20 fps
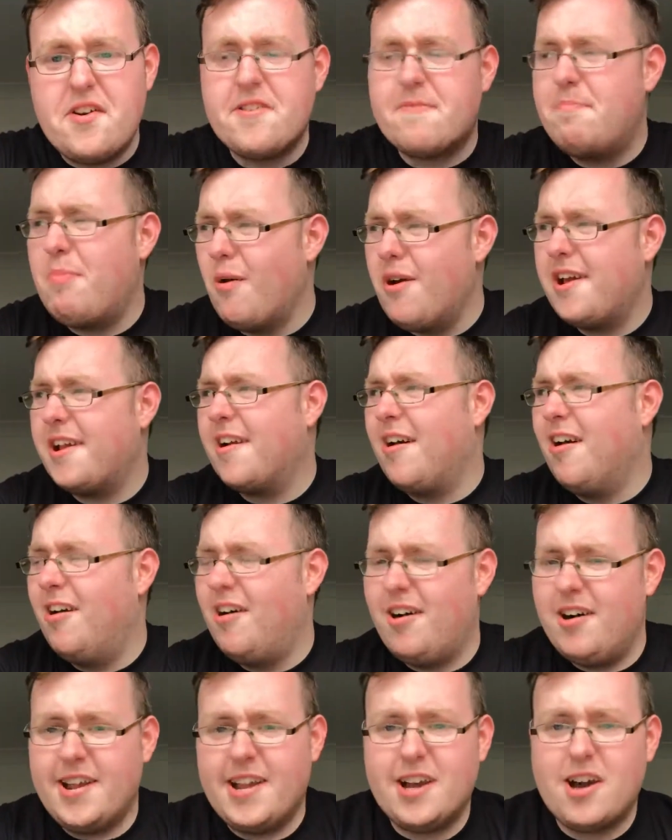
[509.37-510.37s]
it's boiling
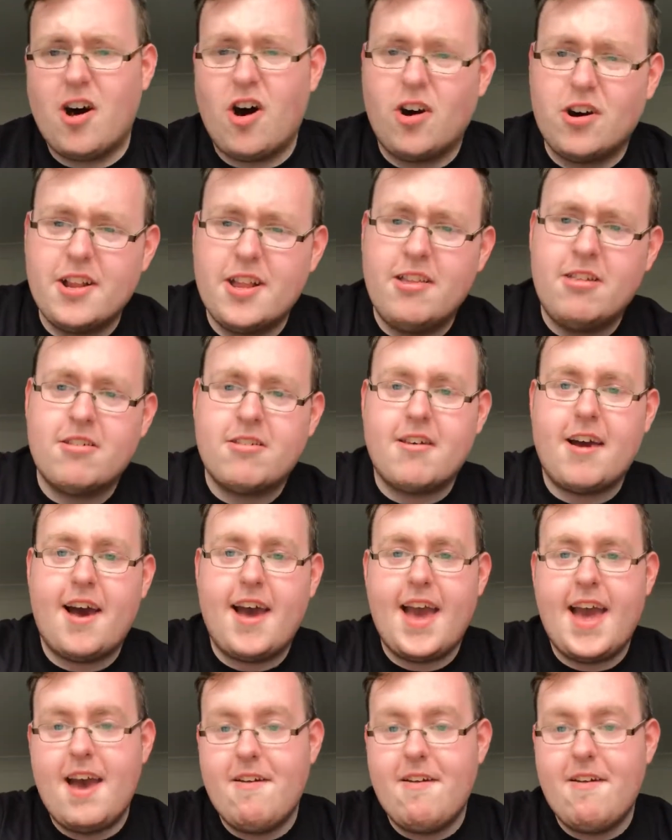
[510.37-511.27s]
hot in college today.